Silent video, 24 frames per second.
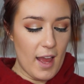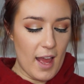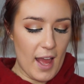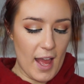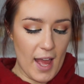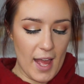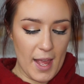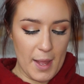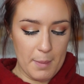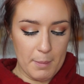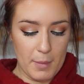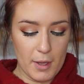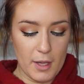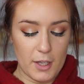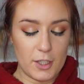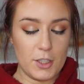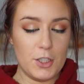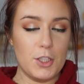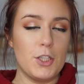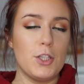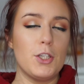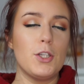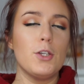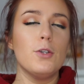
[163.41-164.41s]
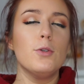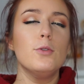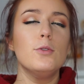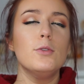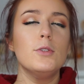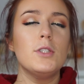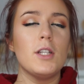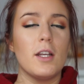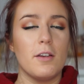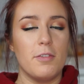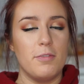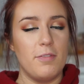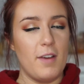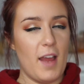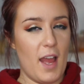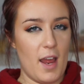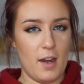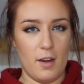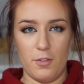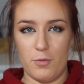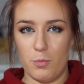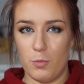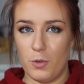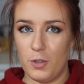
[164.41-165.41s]
I'm a huge
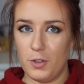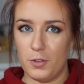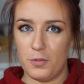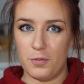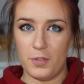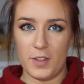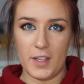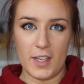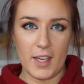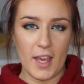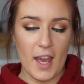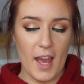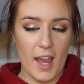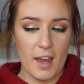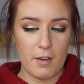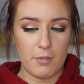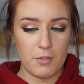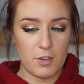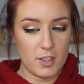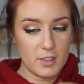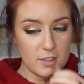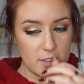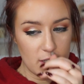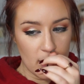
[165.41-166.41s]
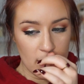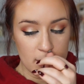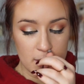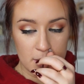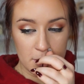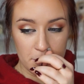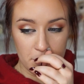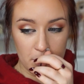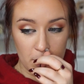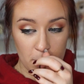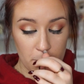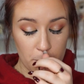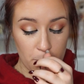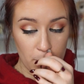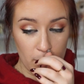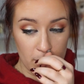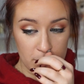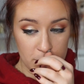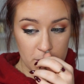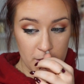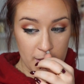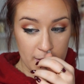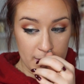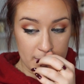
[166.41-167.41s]
fan of Morphe. I've got tons of their
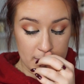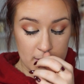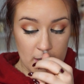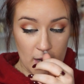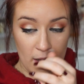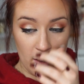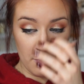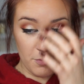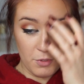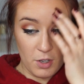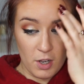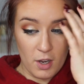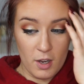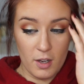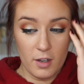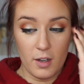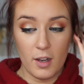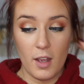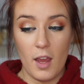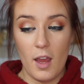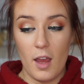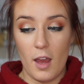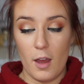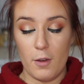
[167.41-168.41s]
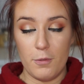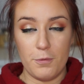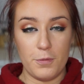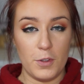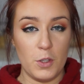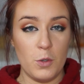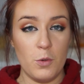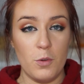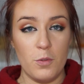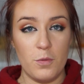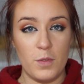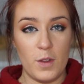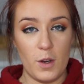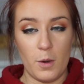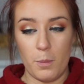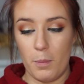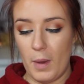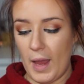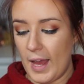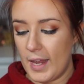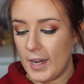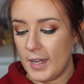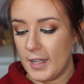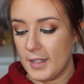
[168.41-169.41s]
brushes, I've got a few of their
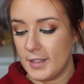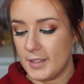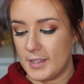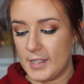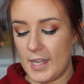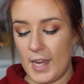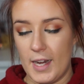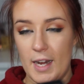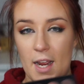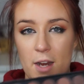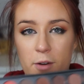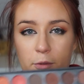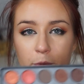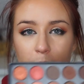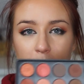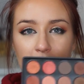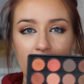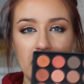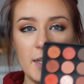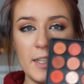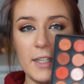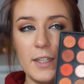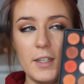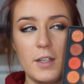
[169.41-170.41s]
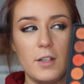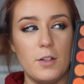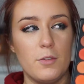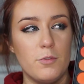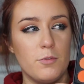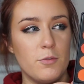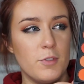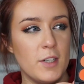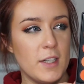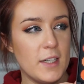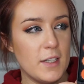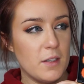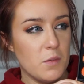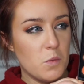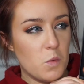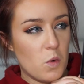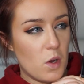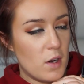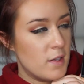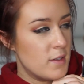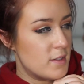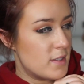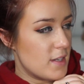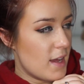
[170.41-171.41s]
palettes, and I really
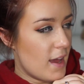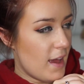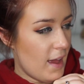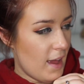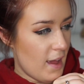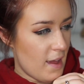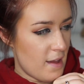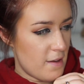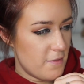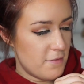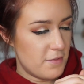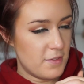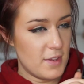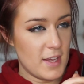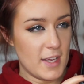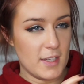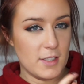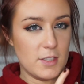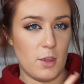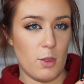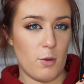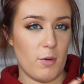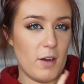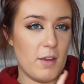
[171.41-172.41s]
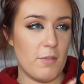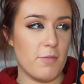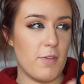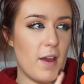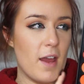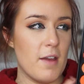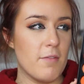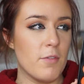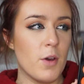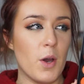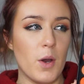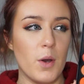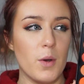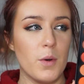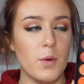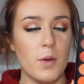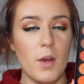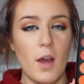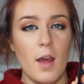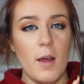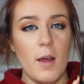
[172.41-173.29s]
wanted to have this 350.